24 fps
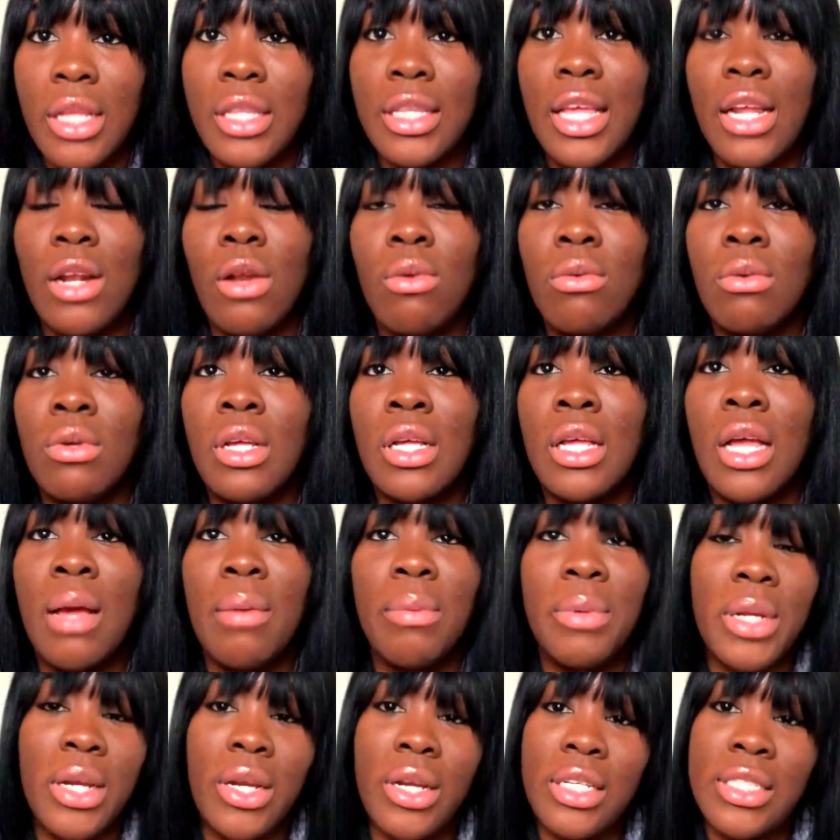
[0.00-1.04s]
They don't
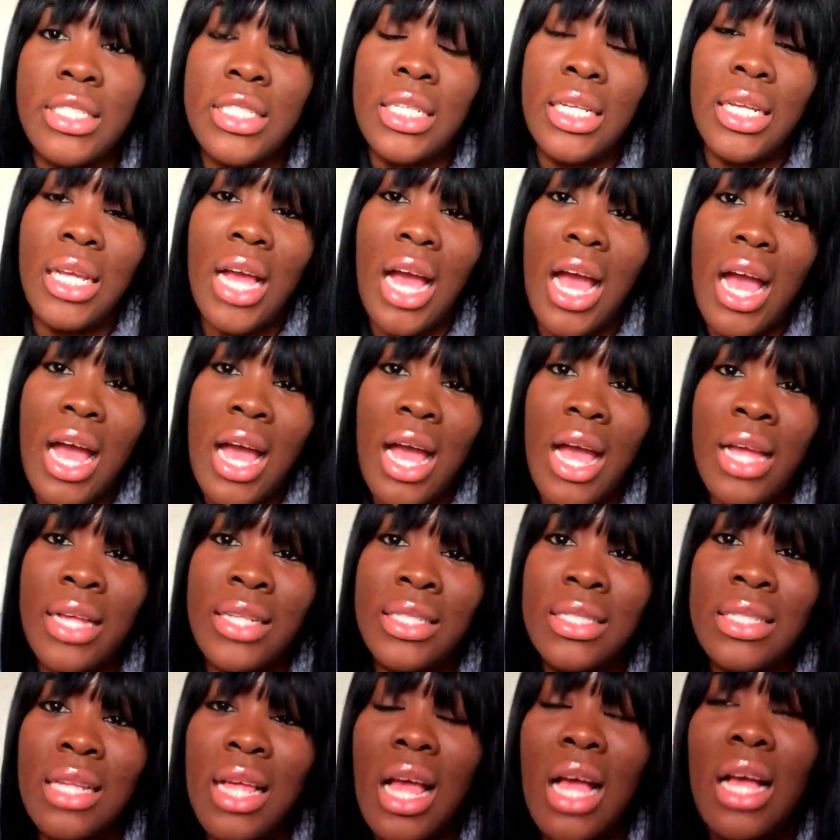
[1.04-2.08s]
come near to see
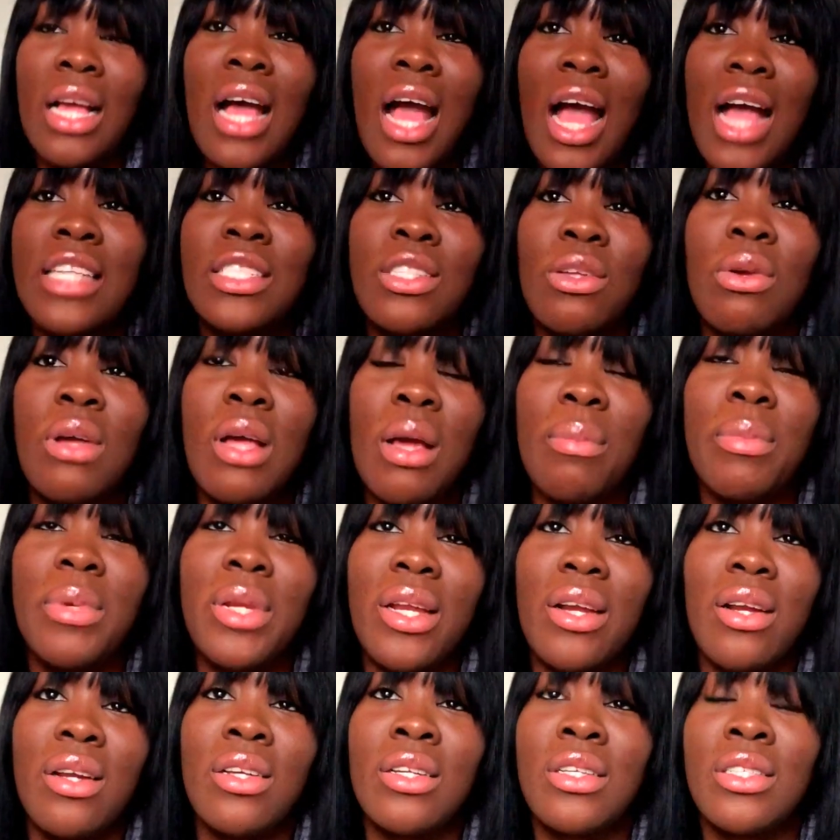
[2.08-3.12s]
guys. Guys don't come
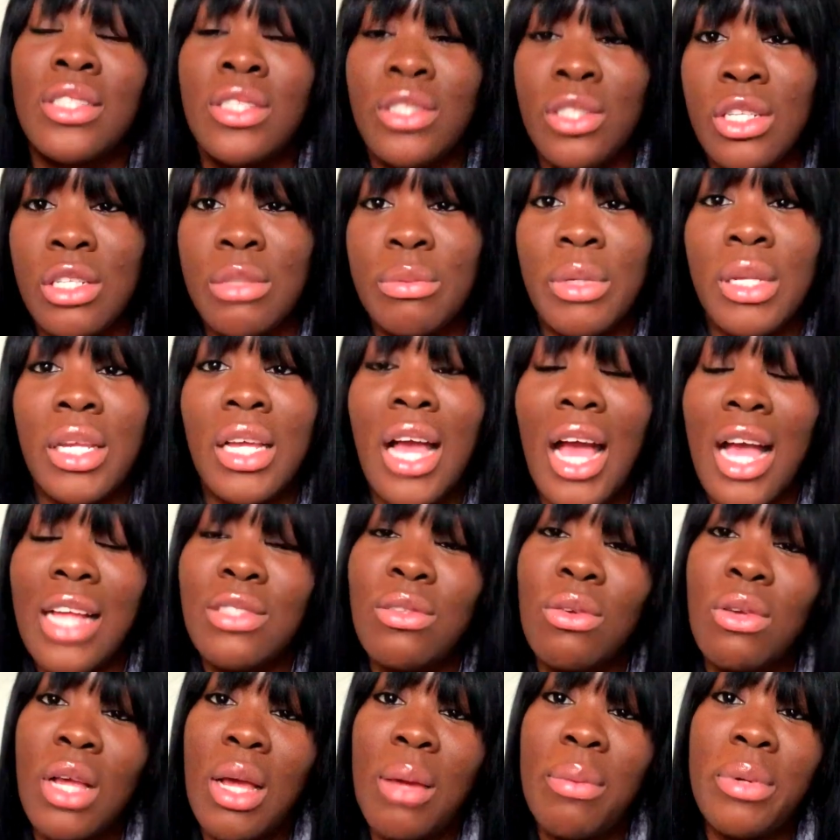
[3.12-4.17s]
near
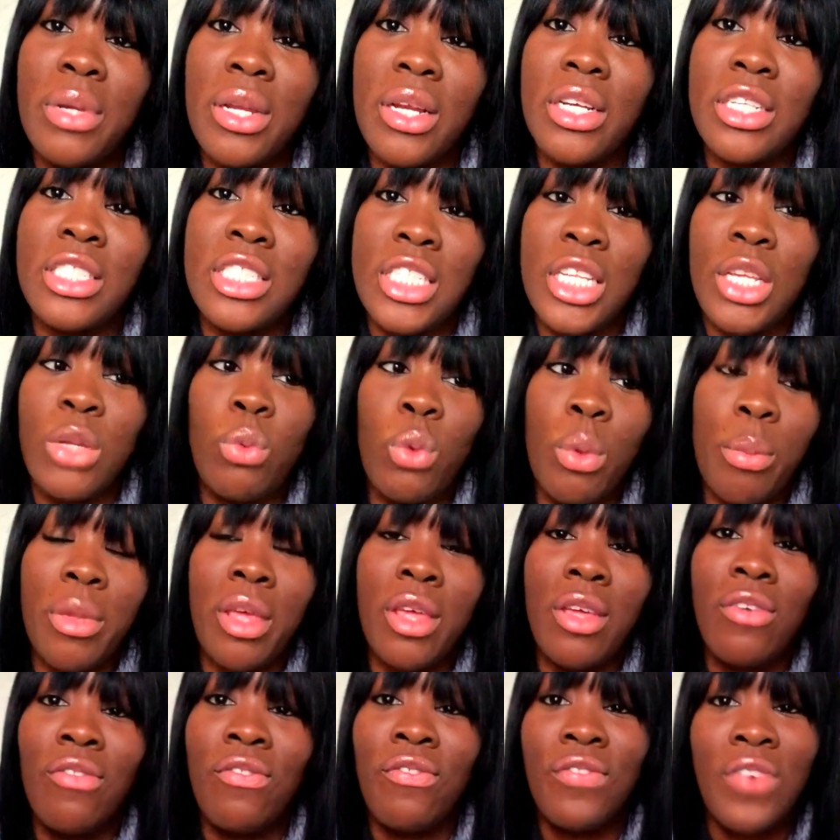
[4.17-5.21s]
to see
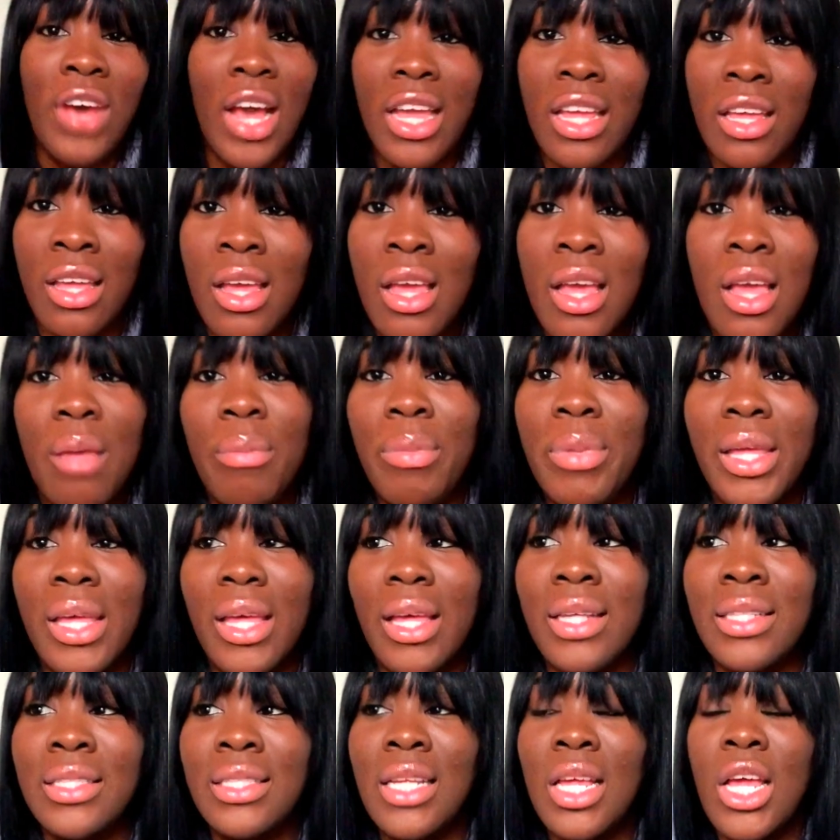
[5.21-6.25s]
women fight
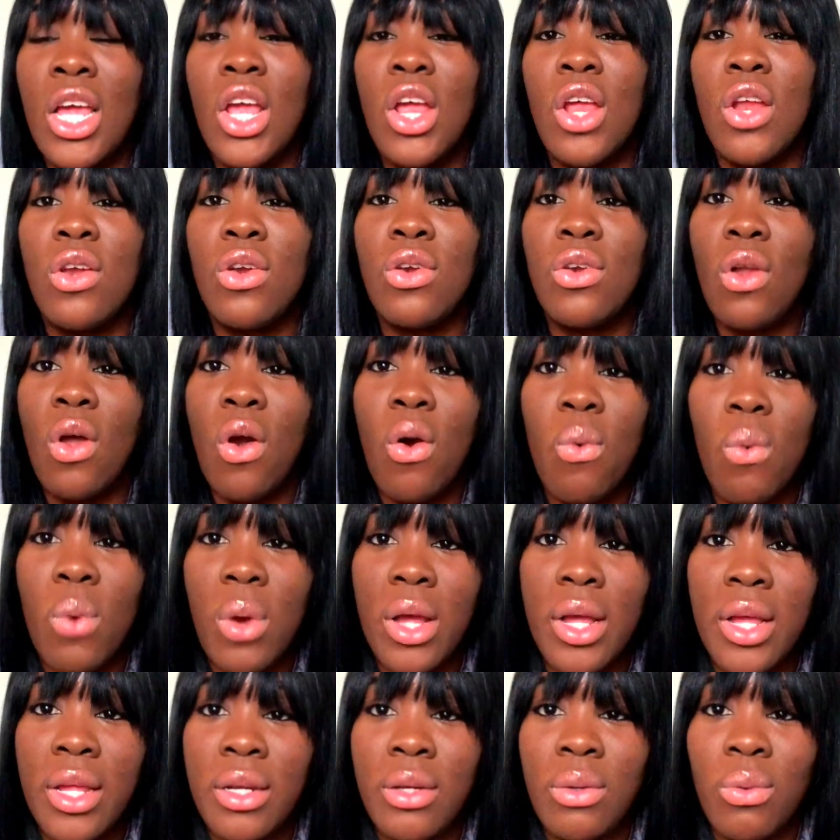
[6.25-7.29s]
because no
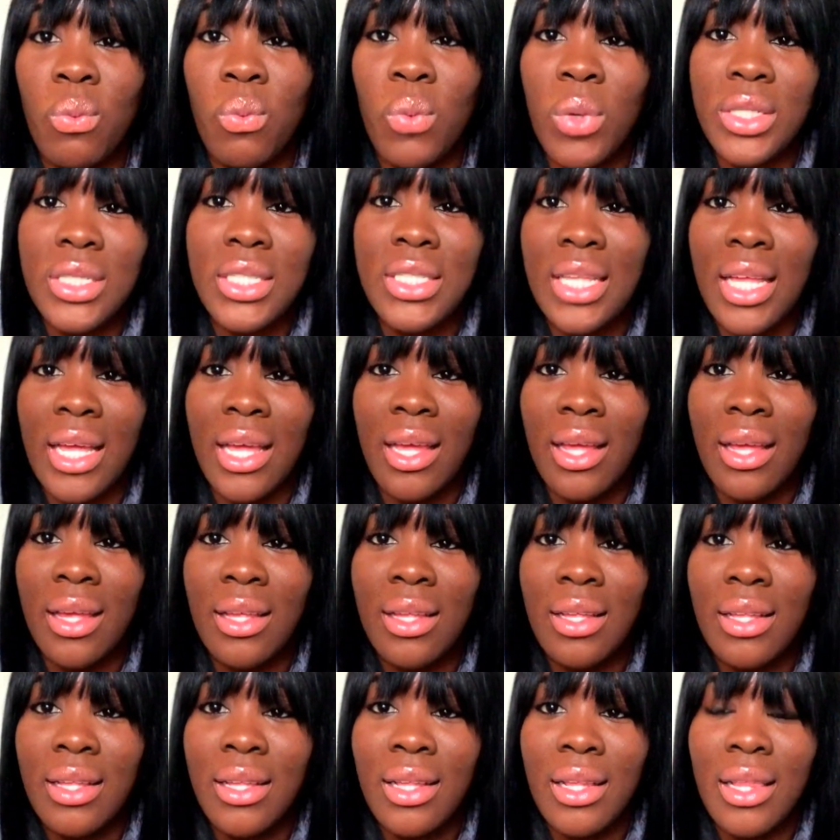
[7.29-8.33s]
one wants that.
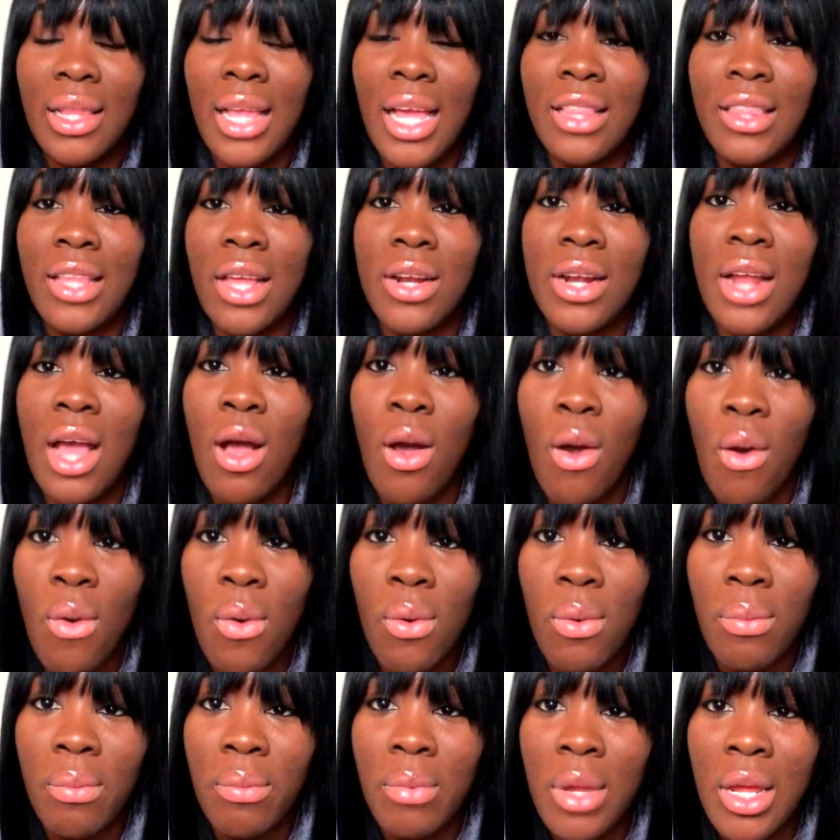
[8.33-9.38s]
Like, they're not
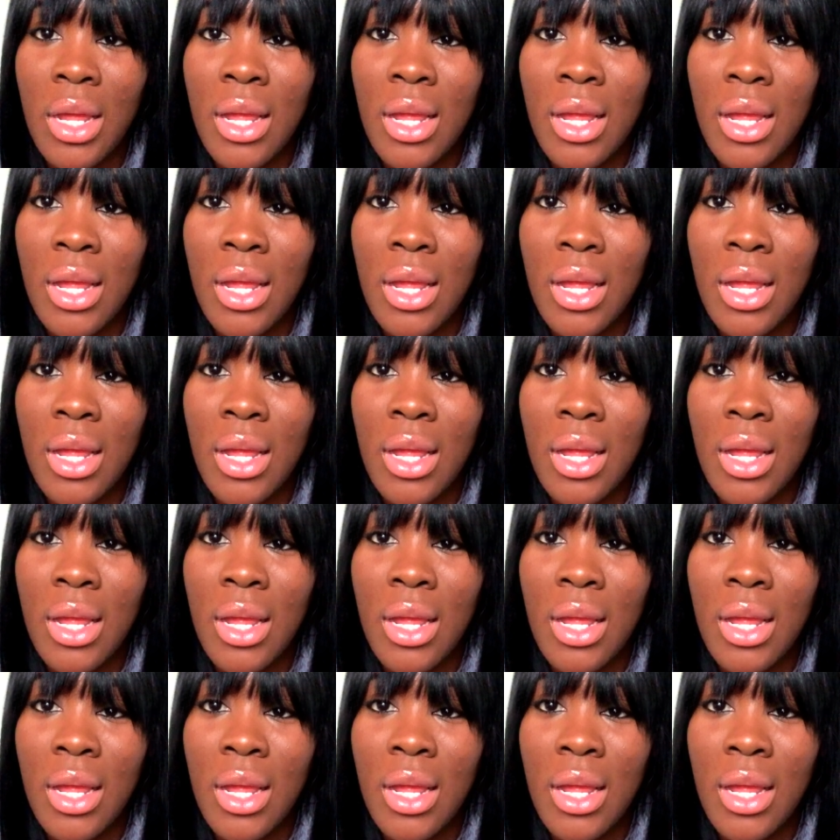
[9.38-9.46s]
home.